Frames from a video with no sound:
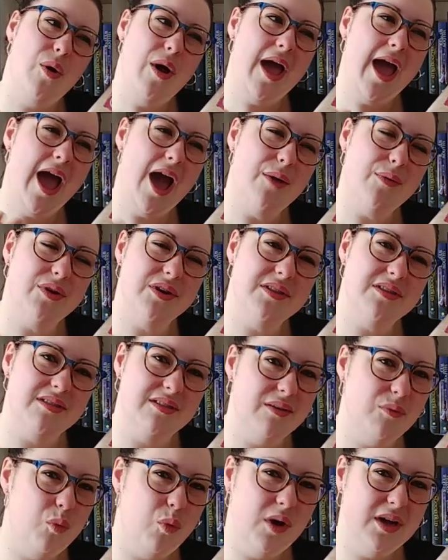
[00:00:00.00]
how are,
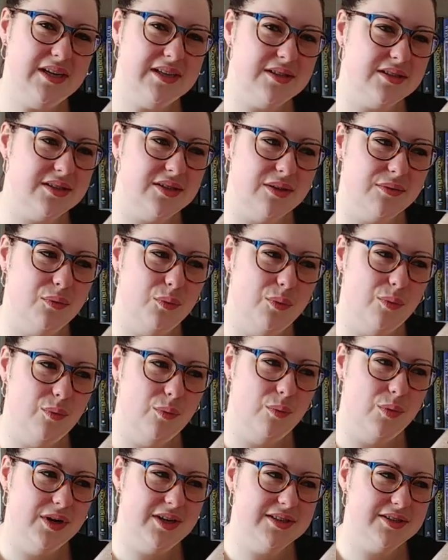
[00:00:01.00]
what is,
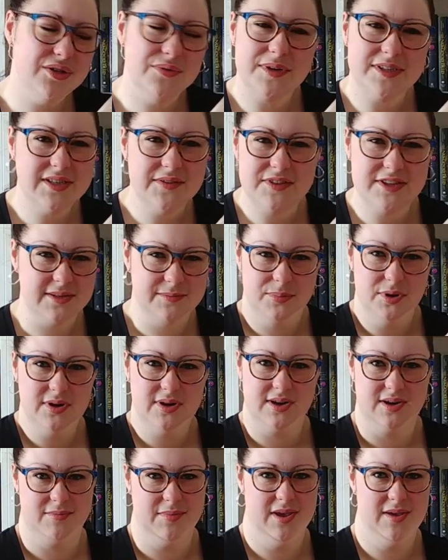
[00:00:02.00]
what is the rest of this book
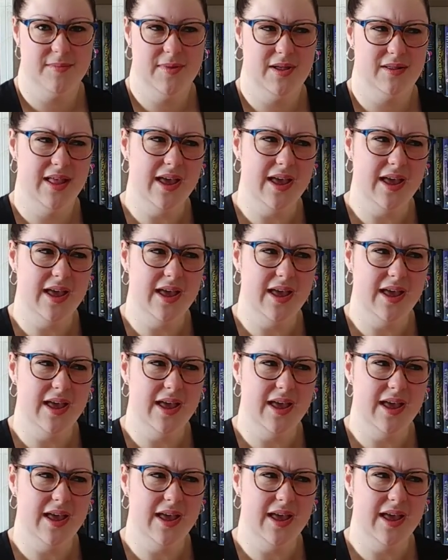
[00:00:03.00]
going to be about?